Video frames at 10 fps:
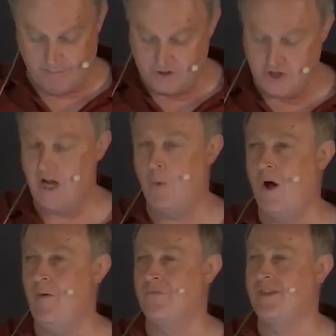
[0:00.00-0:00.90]
But you know
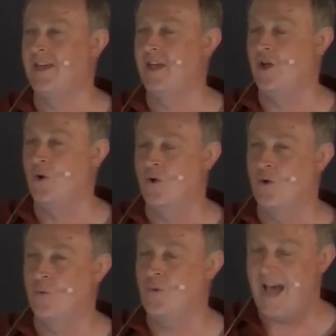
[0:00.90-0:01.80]
what?
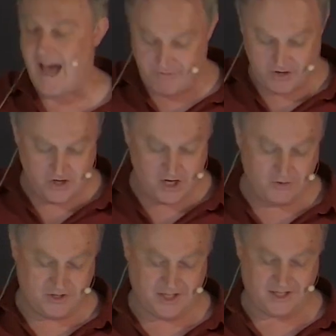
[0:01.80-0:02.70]
We haven't
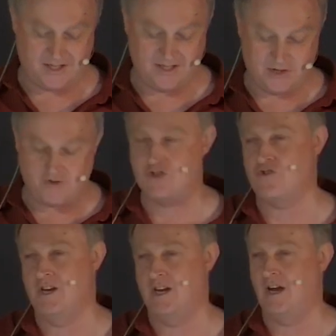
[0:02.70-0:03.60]
noticed this
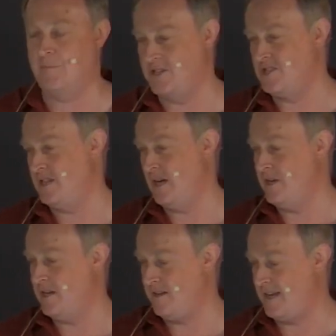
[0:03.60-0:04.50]
retreat. I've been
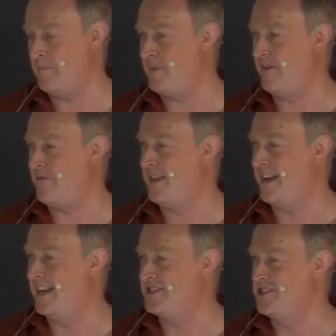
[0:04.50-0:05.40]
slowly getting back from
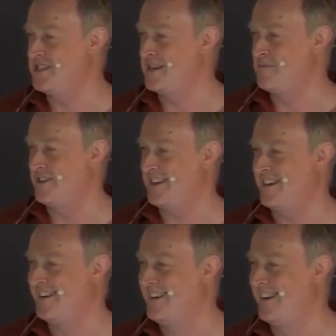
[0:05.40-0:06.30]
that lectern
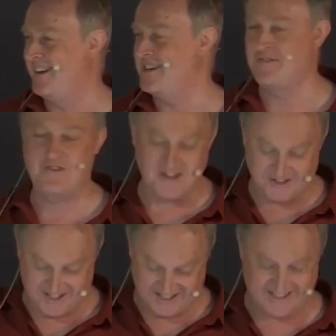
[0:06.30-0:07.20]
deliberately. I don't know if you've
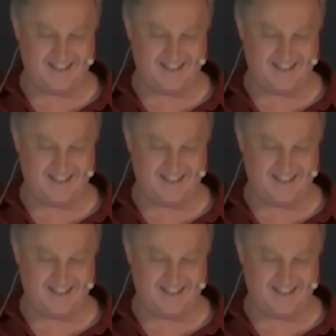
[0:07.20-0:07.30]
noticed.